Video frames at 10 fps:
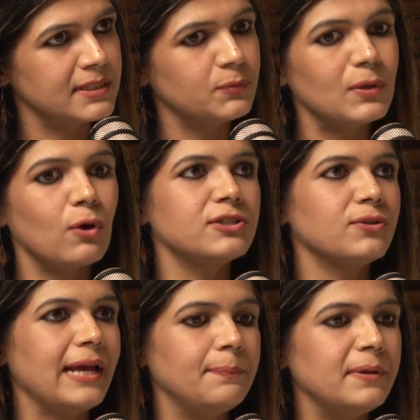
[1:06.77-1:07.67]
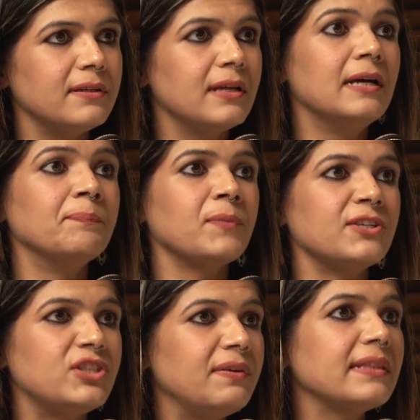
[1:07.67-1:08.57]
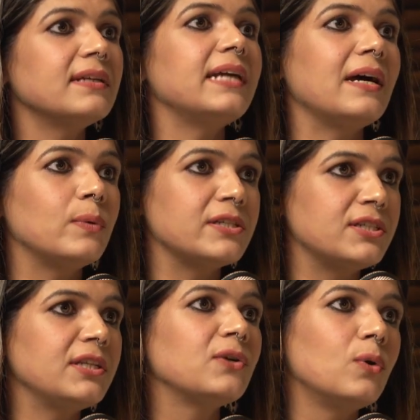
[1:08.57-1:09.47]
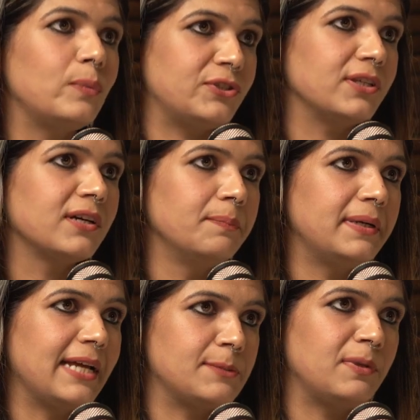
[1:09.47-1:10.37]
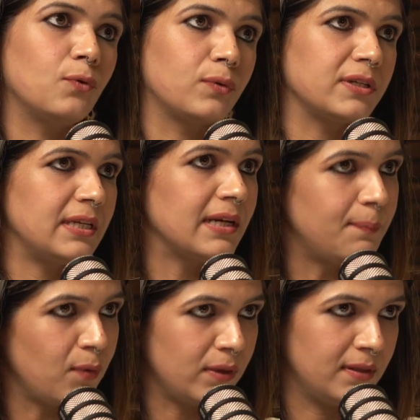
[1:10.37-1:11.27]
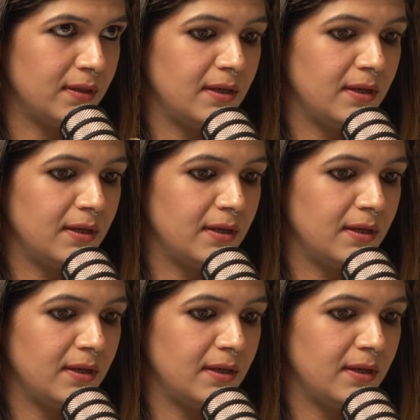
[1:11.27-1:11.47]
It will also help in achieving the diversity goal which the government has been focusing upon.